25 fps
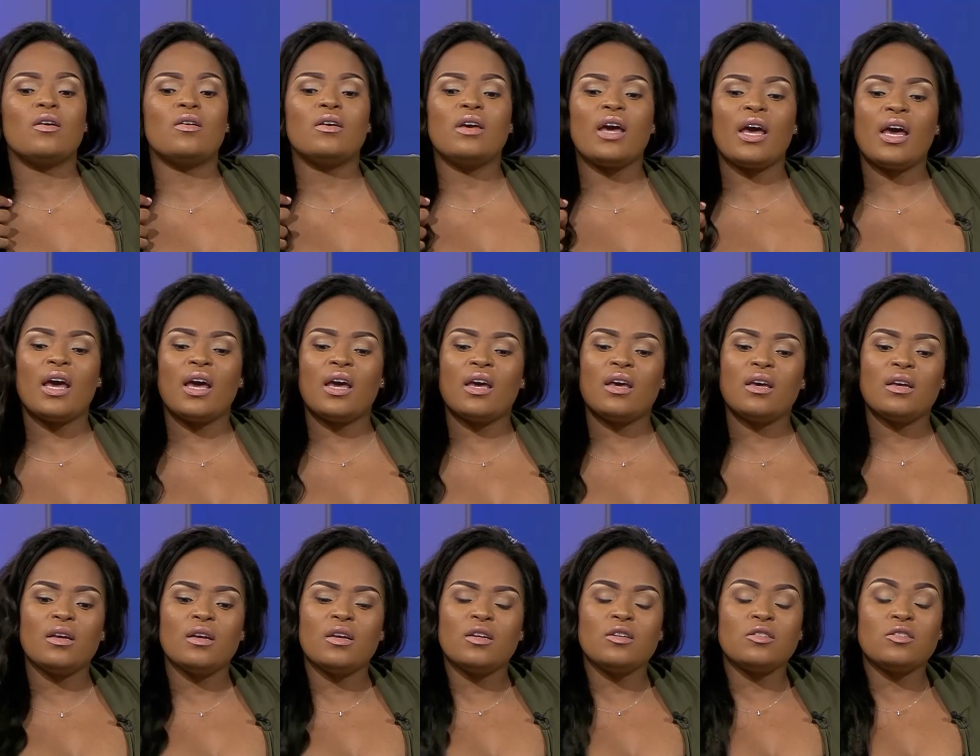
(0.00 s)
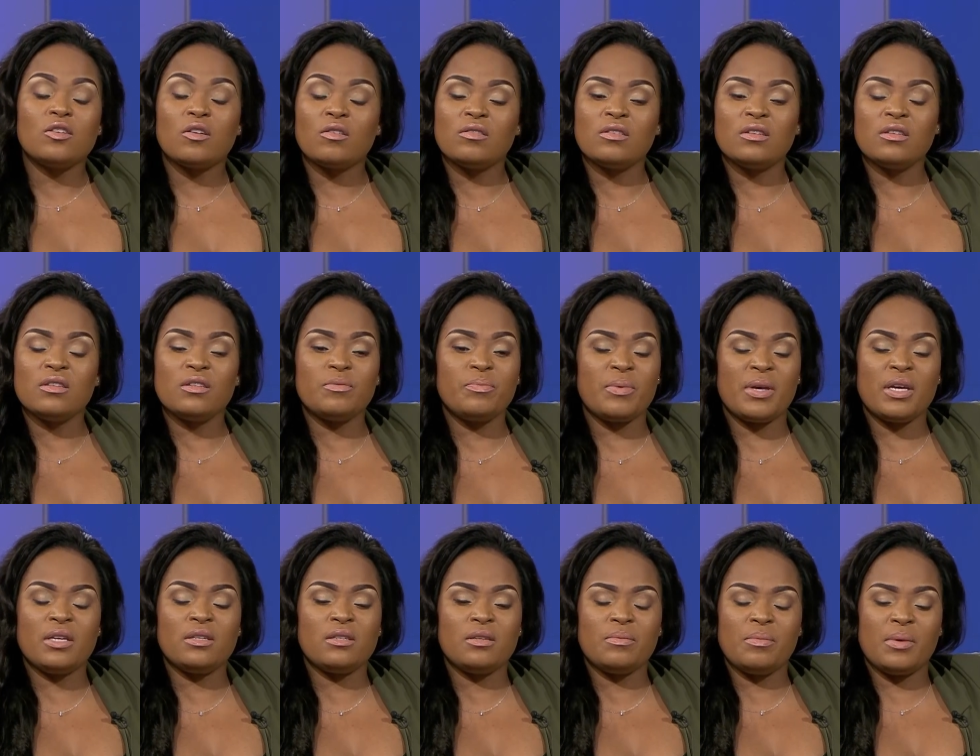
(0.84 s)
okay, don't just
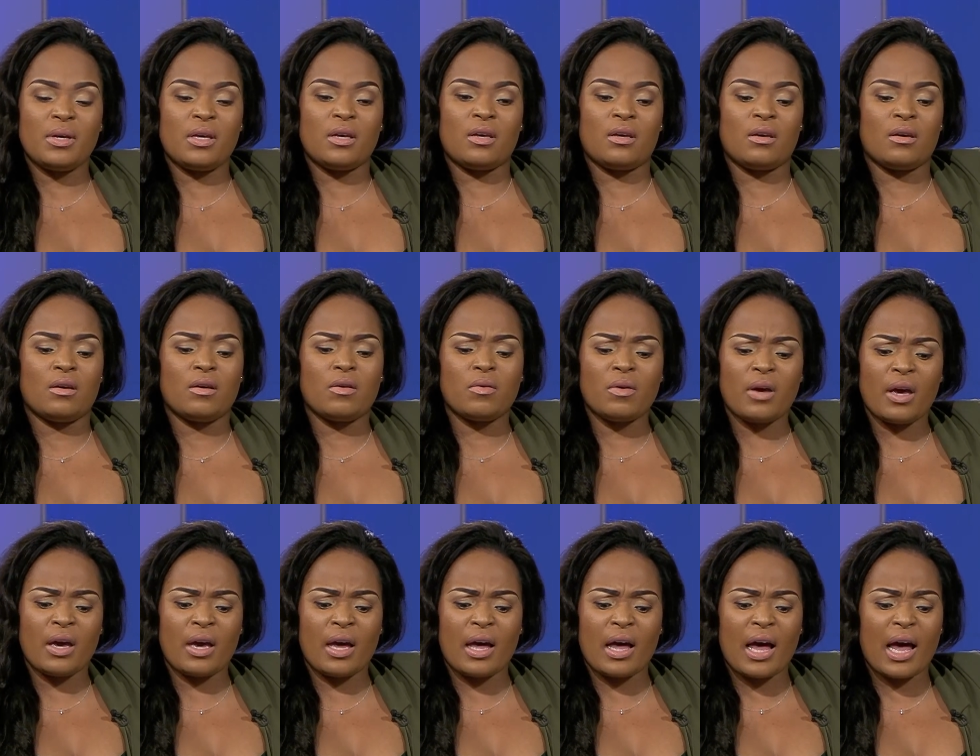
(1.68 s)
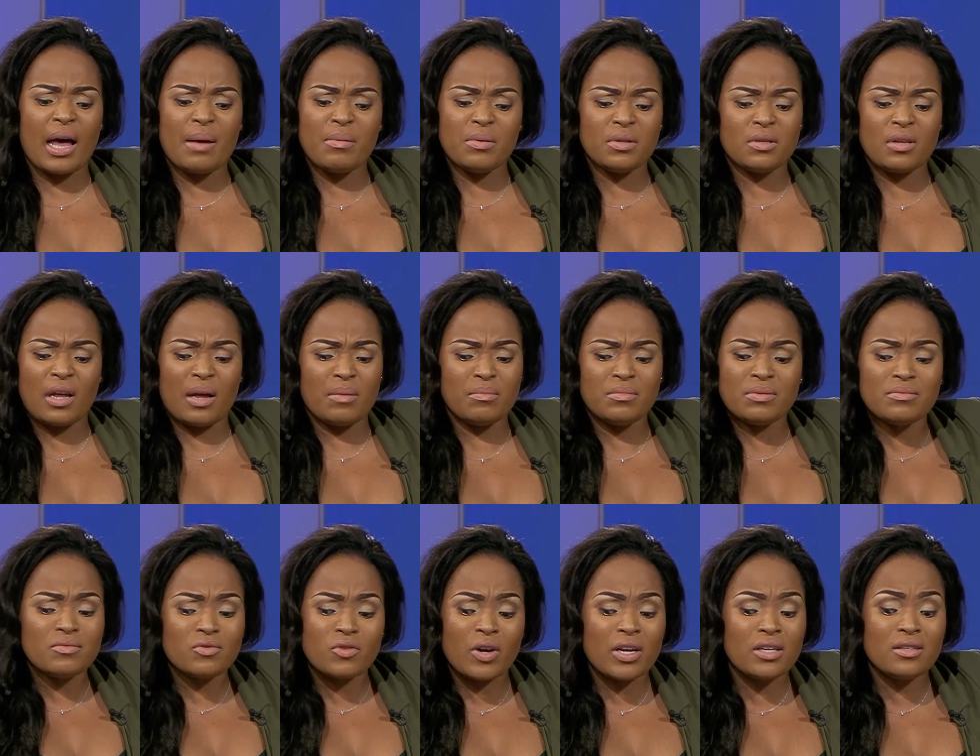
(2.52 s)
speak to me, okay? I'm
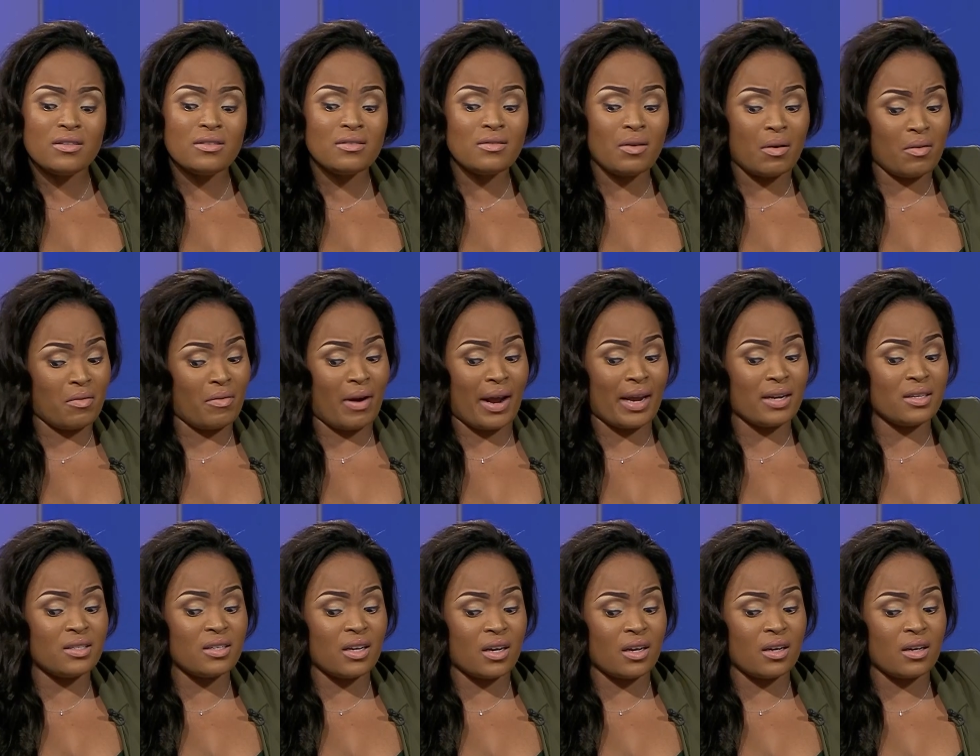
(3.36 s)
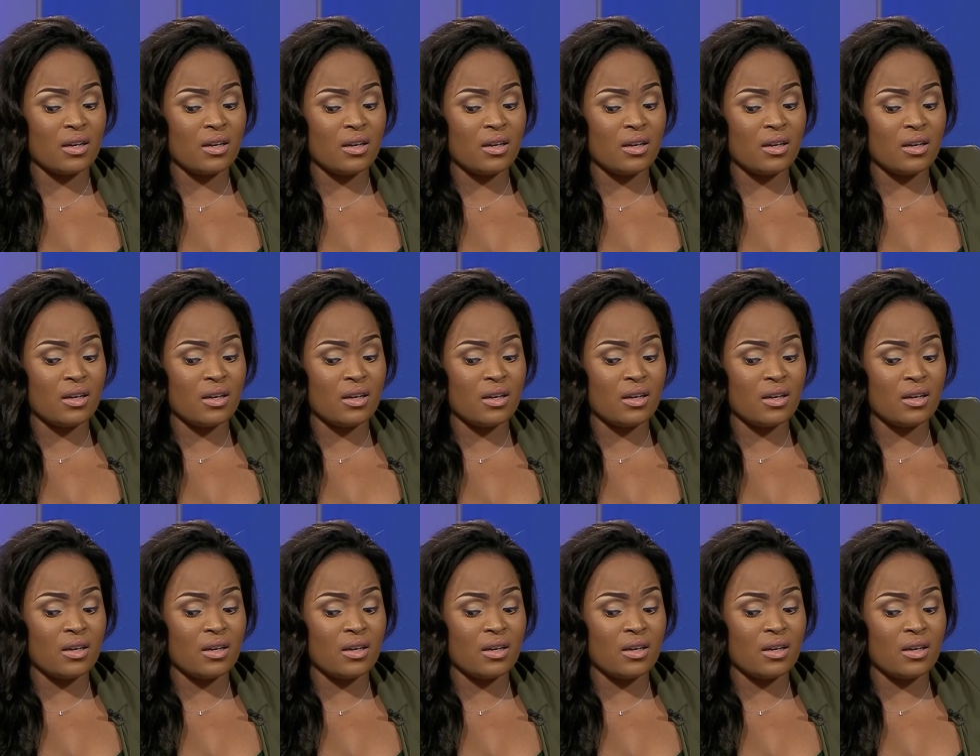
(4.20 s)
Drake's songwriter.